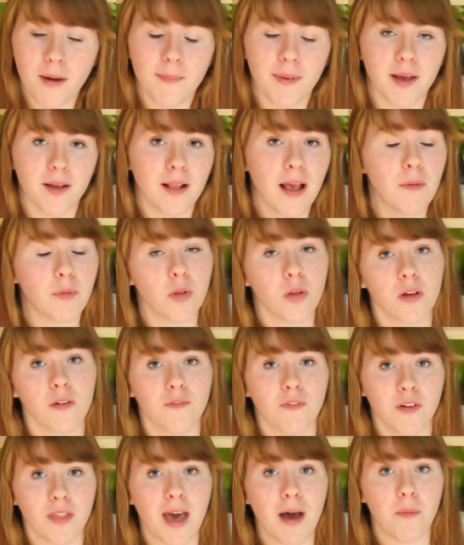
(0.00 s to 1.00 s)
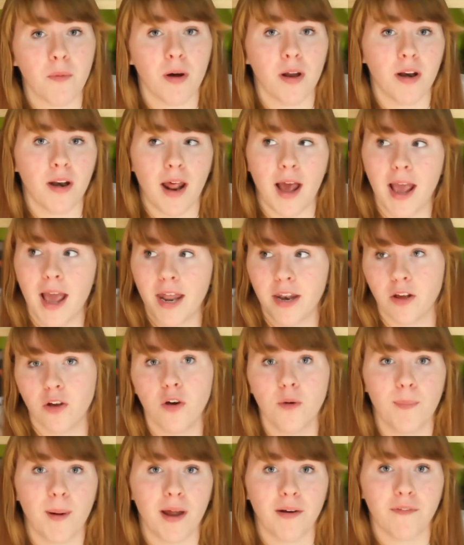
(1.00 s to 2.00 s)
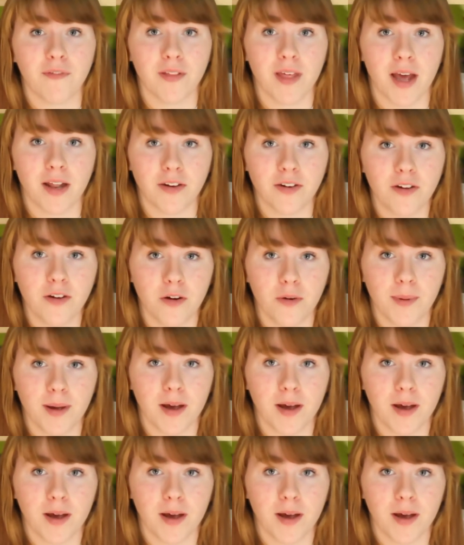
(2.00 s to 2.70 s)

because I was looking for that one and I had a coupon for that too.